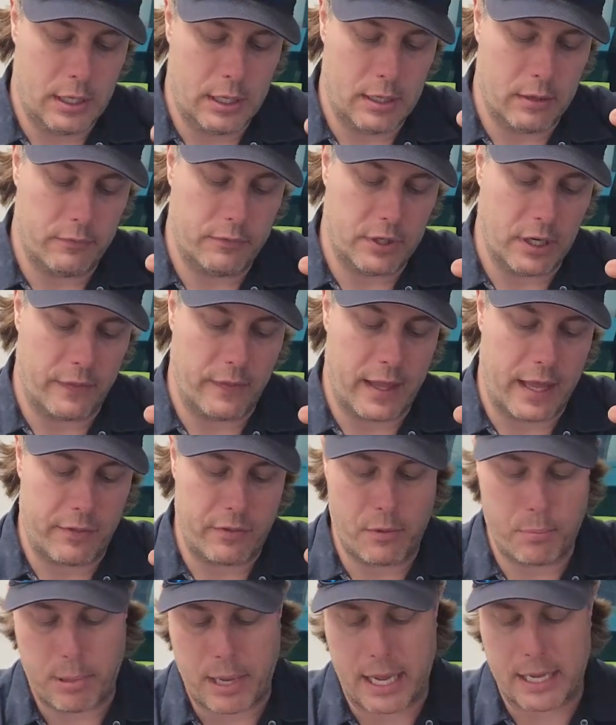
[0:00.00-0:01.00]
I've done
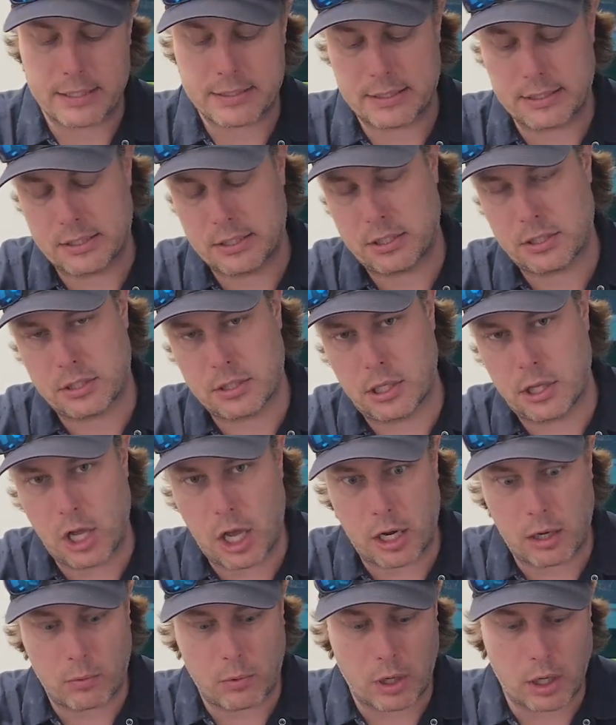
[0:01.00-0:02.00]
that in the past. It's just a
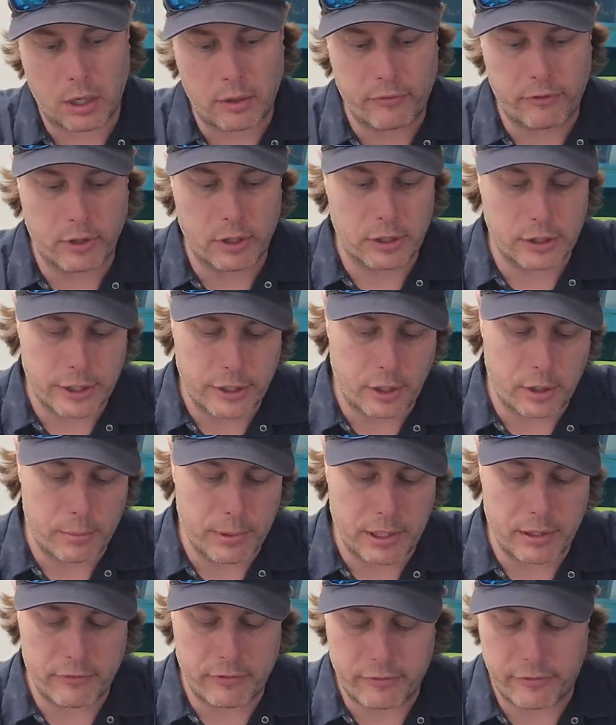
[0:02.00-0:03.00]
lot of work for a little
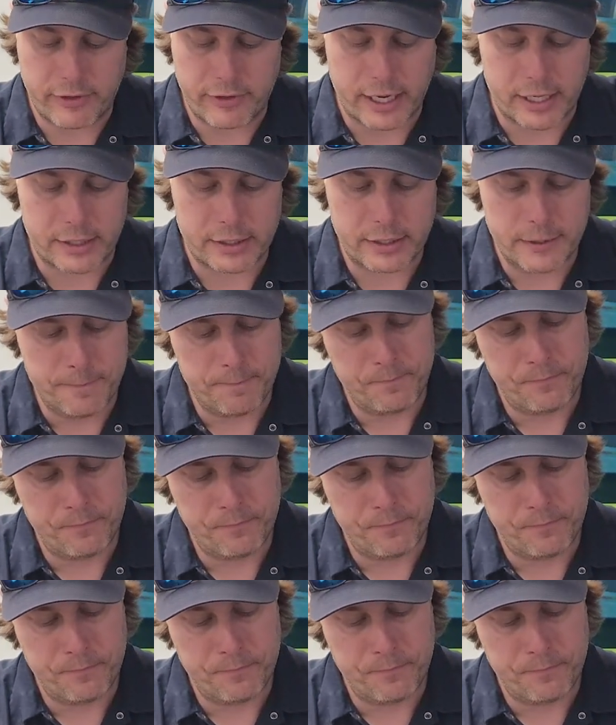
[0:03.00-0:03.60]
bit of effect.